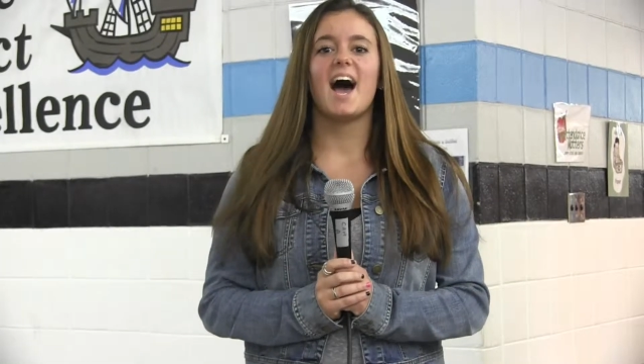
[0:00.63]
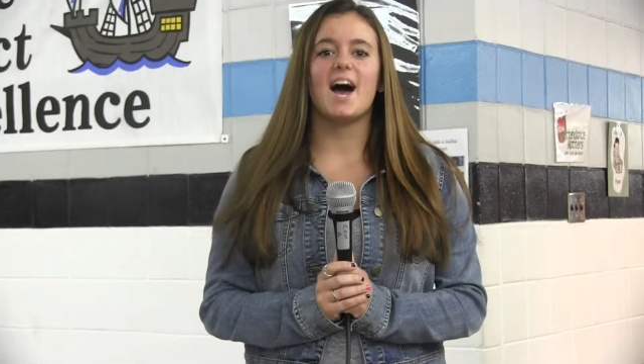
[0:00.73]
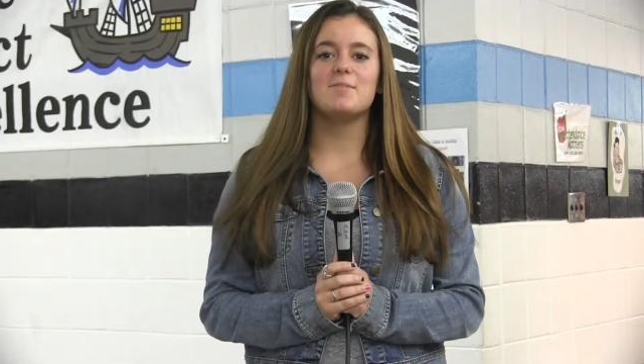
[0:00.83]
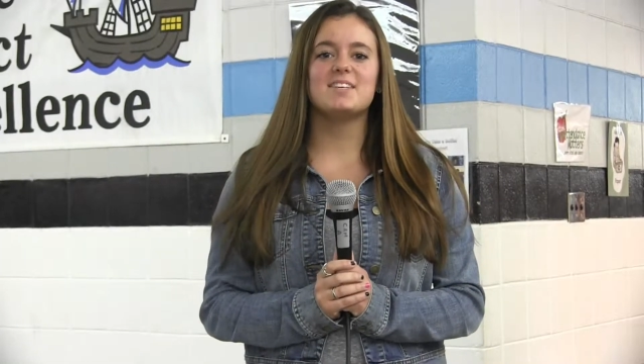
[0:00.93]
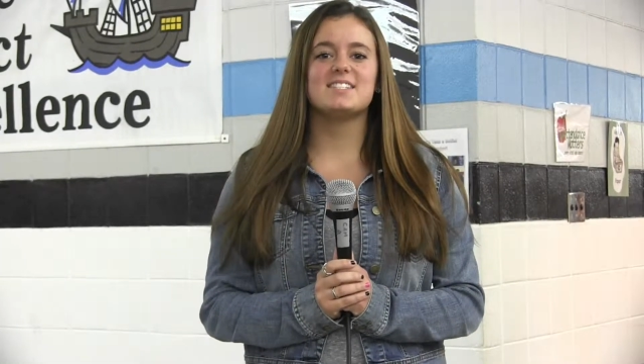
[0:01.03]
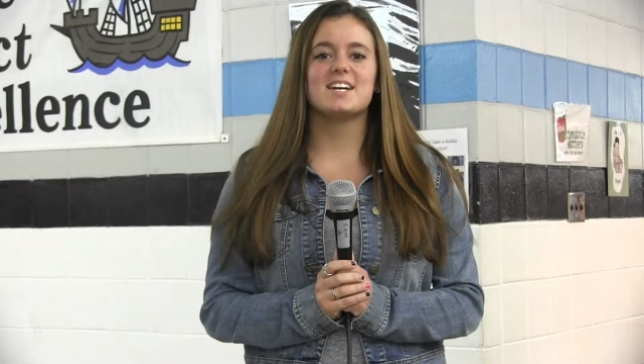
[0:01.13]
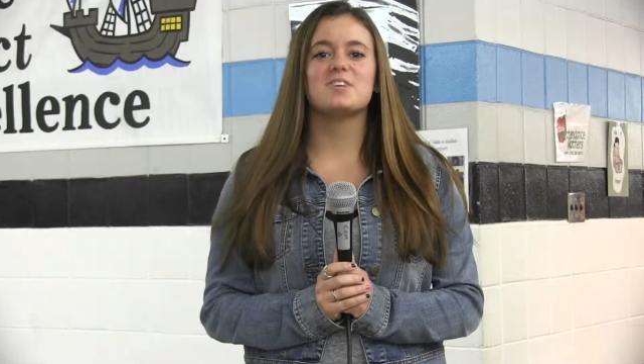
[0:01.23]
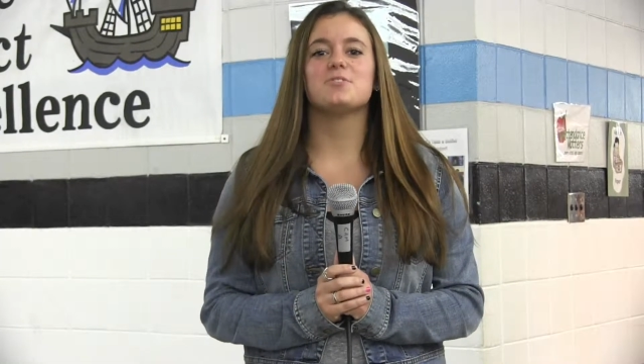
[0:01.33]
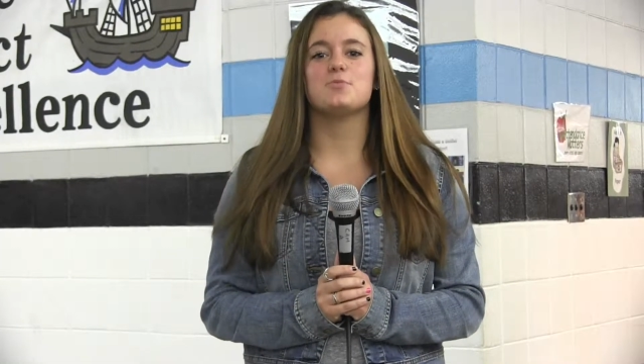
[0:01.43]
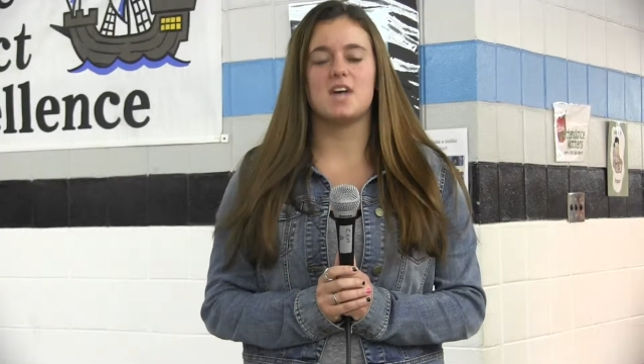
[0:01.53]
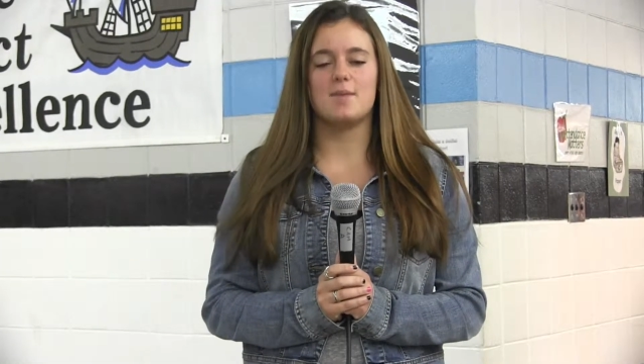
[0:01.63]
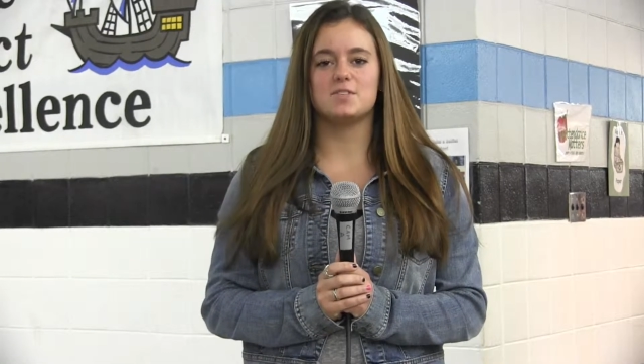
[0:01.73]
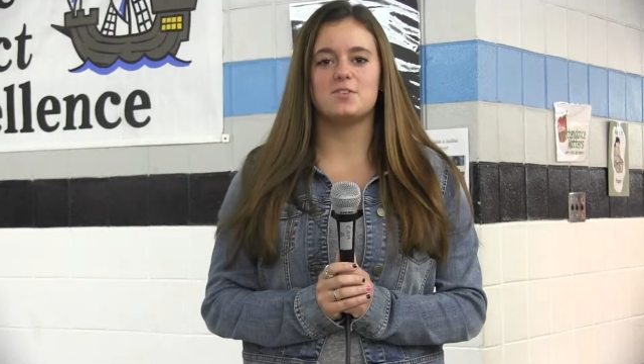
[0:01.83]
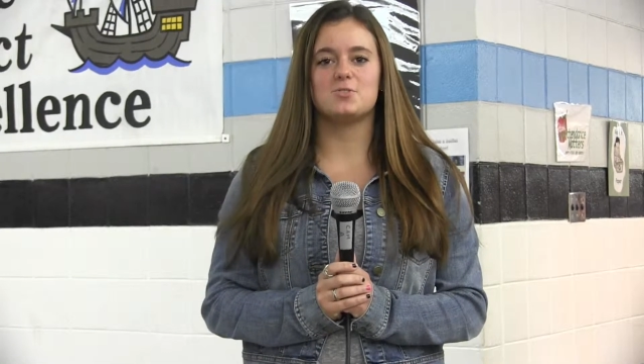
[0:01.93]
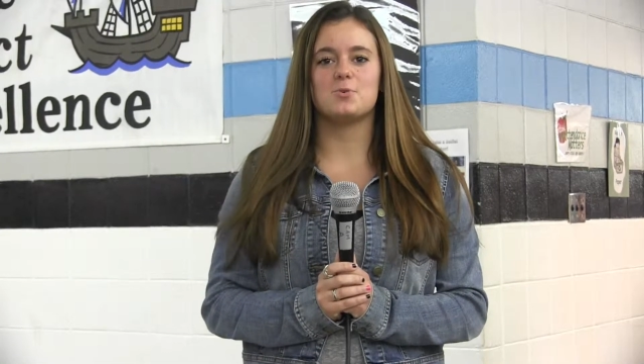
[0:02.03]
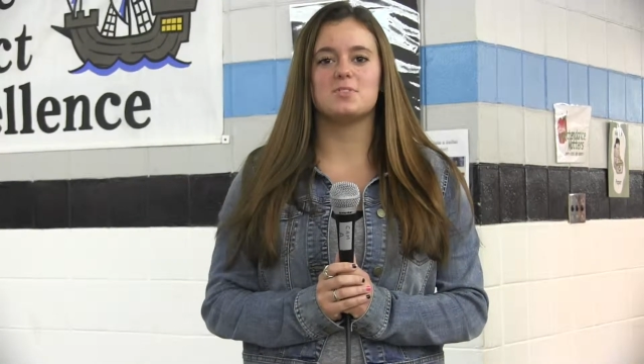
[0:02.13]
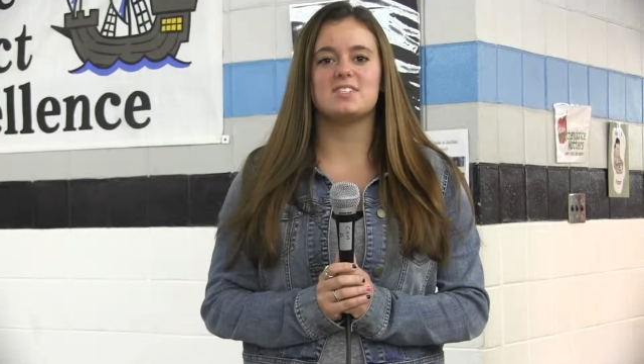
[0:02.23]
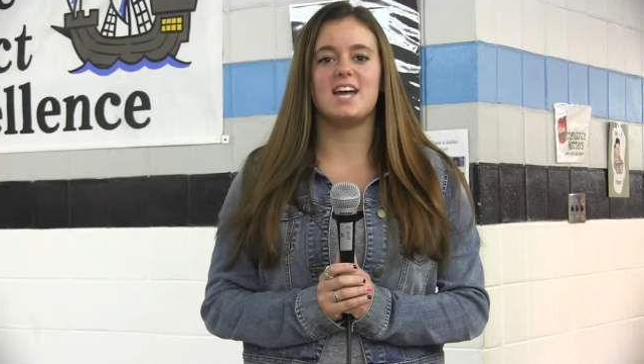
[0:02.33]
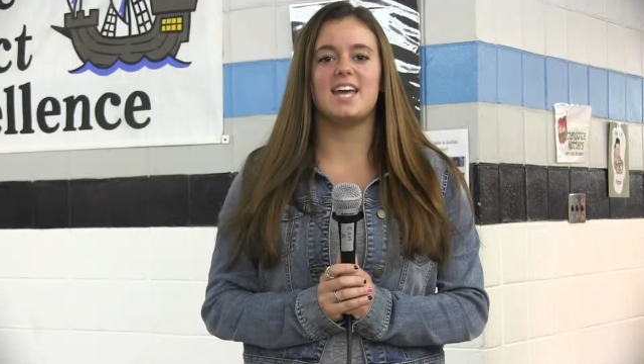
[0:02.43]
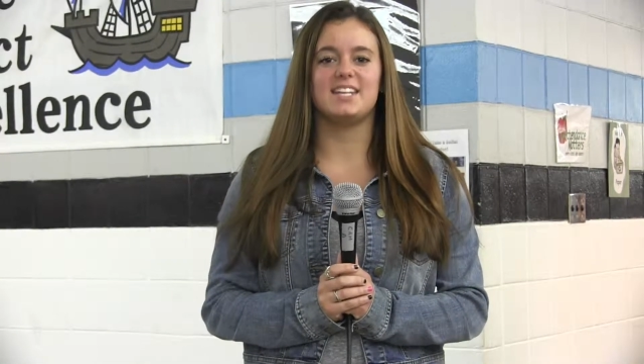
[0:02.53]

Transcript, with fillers: I'm Liz Necker from Toms River Schools Today,